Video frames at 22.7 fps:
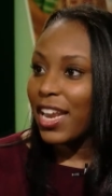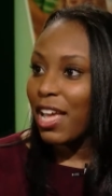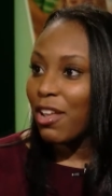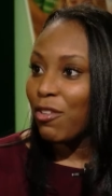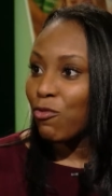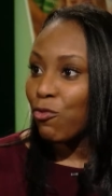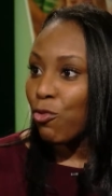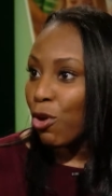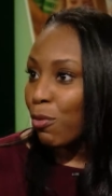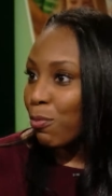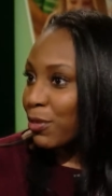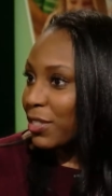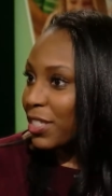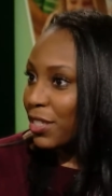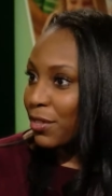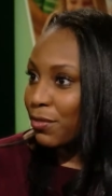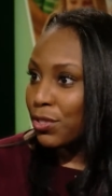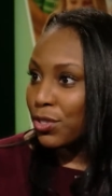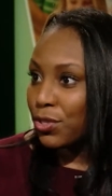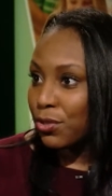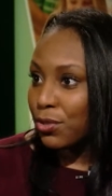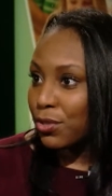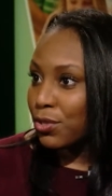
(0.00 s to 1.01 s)
and 4%
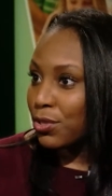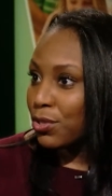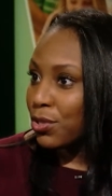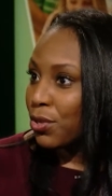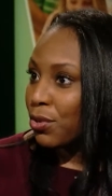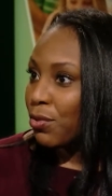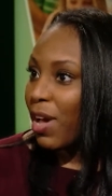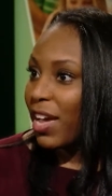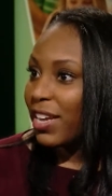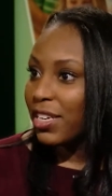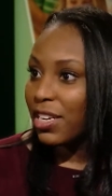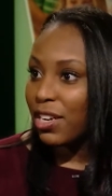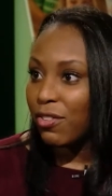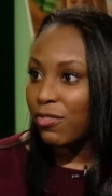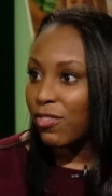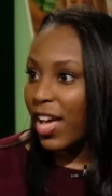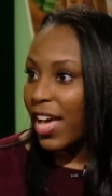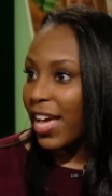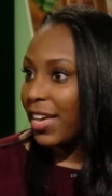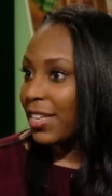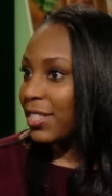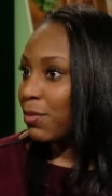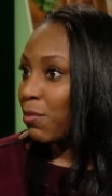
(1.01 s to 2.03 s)
of students who
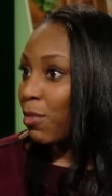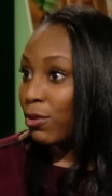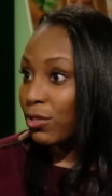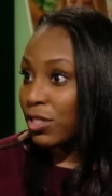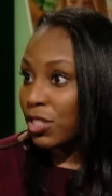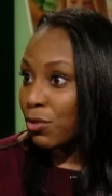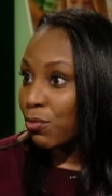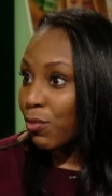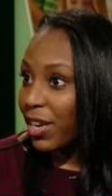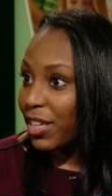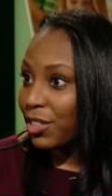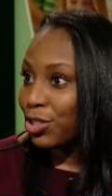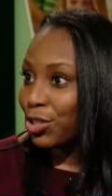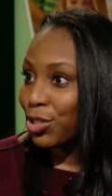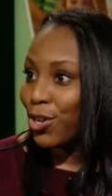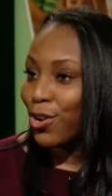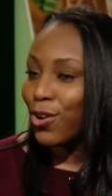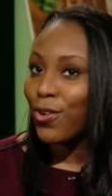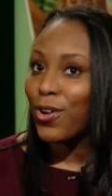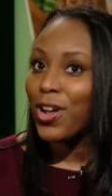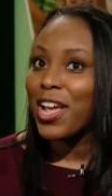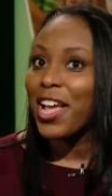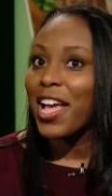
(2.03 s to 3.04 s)
identify as
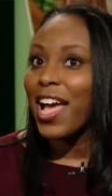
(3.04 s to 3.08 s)
multiracial.